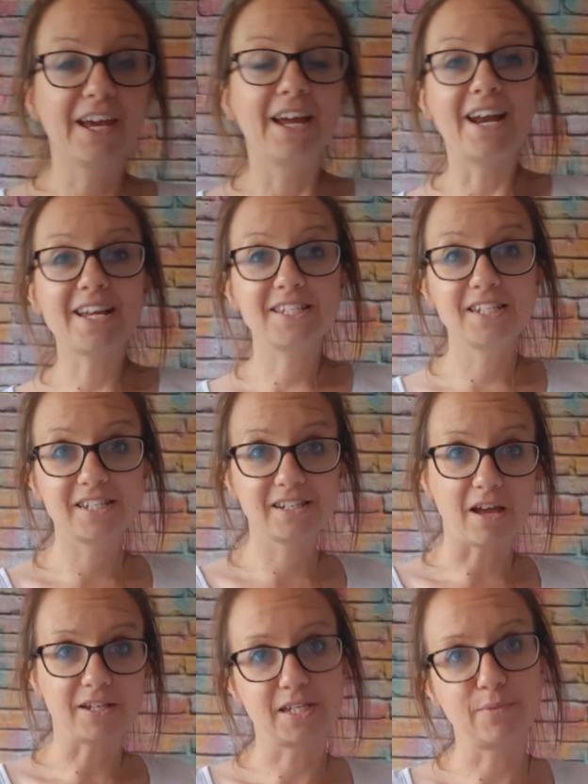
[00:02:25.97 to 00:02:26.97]
let's
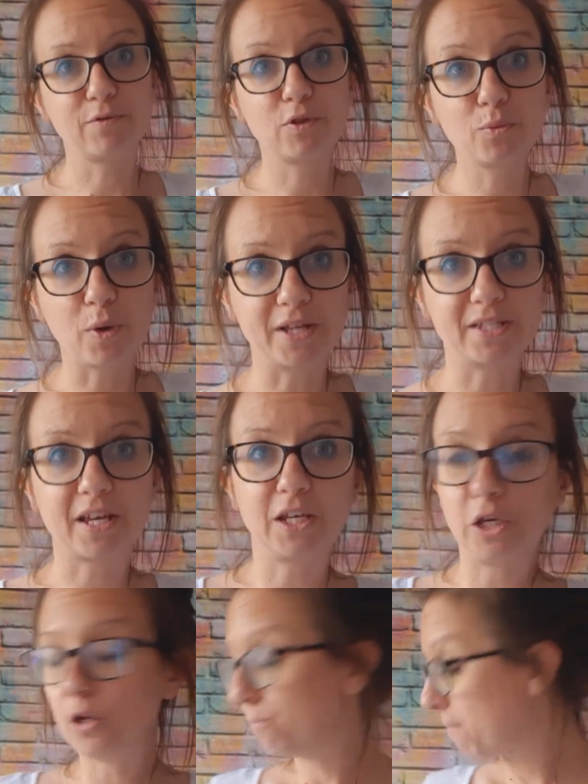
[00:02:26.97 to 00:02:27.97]
discuss some of the words that
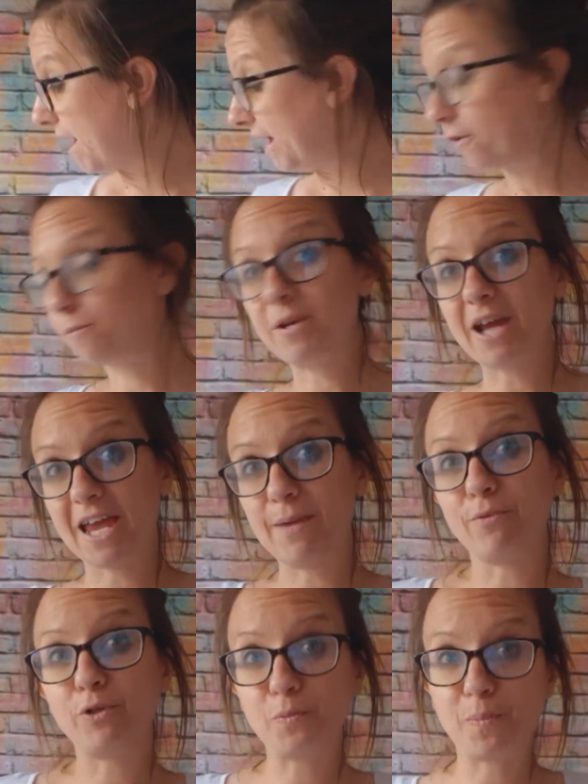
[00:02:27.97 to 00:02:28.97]
you may have been
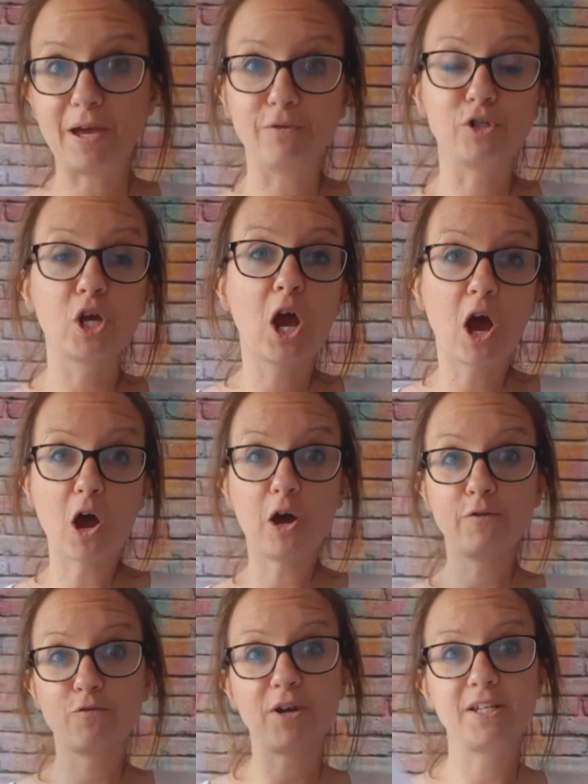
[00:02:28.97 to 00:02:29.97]
able to build.
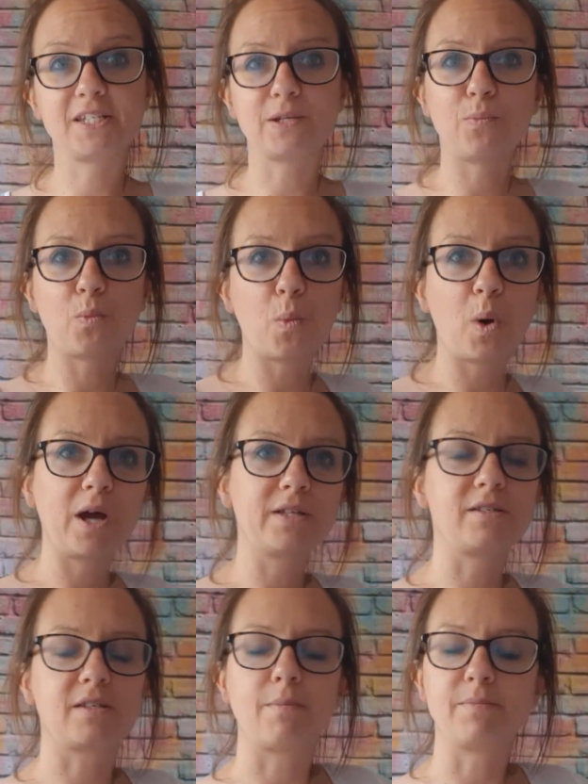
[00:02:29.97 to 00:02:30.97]
I've written some word
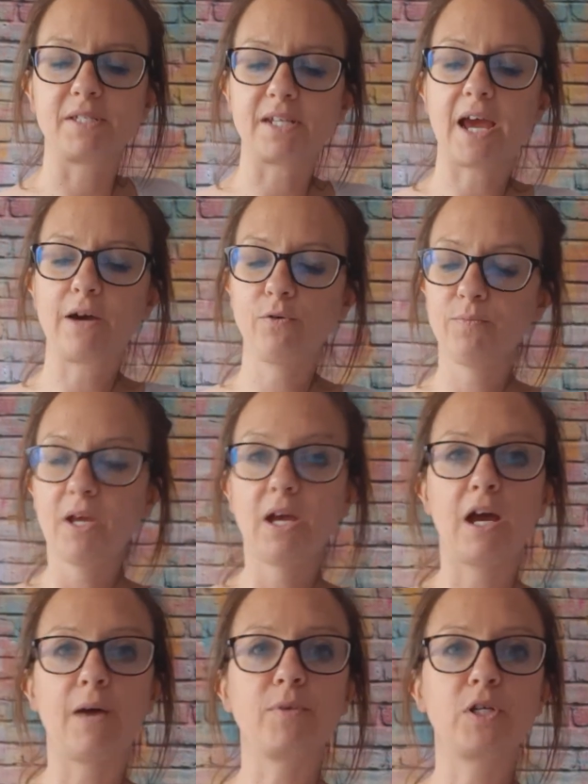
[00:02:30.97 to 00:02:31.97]
sums down
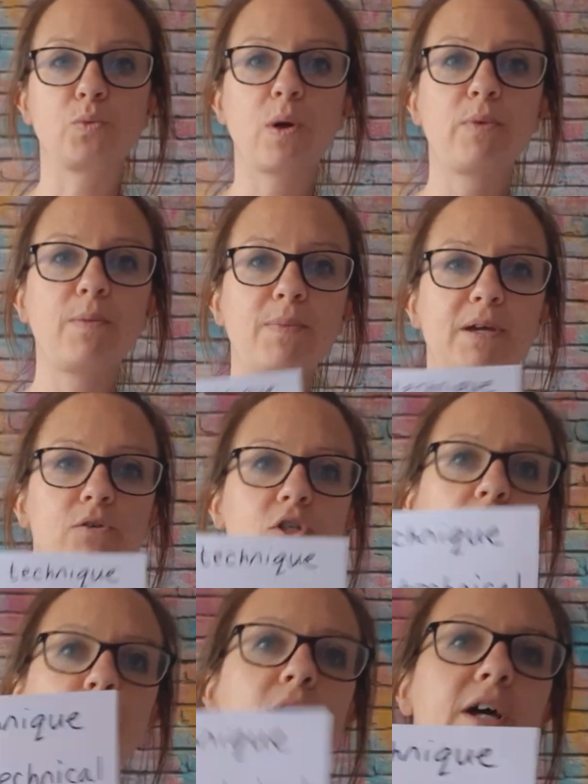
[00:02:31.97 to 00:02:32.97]
because when we build our
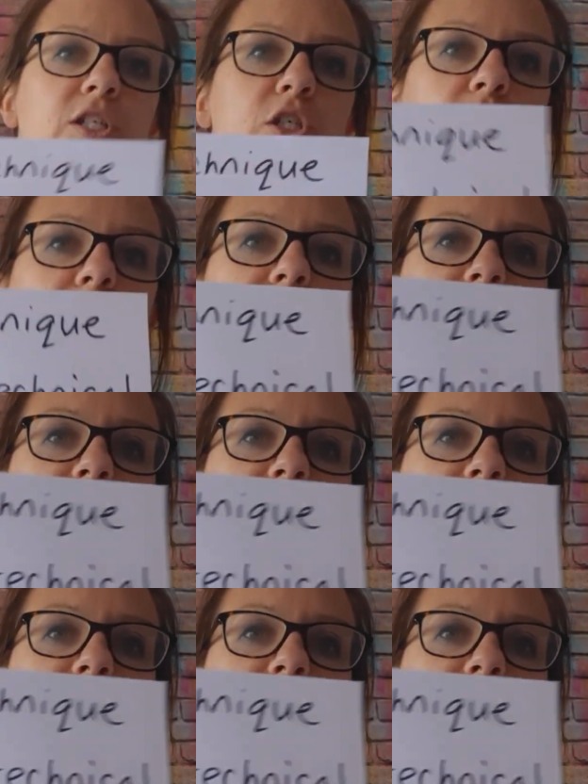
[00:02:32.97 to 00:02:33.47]
words, you can see